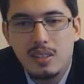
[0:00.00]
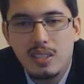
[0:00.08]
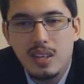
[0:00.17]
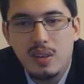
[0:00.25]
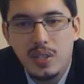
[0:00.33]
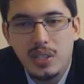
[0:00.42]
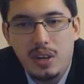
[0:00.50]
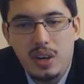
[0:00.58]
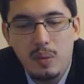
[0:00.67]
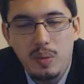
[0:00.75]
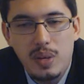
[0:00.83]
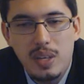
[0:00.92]
Sarah Fisher
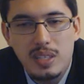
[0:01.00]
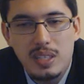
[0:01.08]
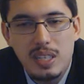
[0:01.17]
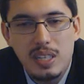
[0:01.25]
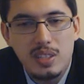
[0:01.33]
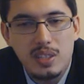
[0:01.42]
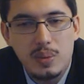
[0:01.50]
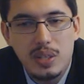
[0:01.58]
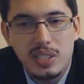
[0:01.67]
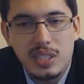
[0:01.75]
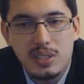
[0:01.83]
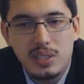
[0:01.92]
Hartman Racing, it just
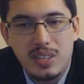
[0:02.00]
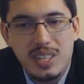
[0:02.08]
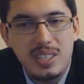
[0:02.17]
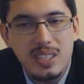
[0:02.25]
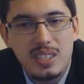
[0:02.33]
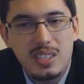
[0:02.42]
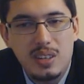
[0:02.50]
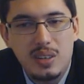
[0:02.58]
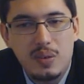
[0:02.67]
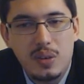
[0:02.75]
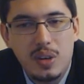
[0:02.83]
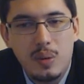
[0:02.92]
works out strategy
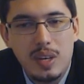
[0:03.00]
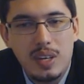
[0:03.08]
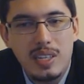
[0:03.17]
side for them,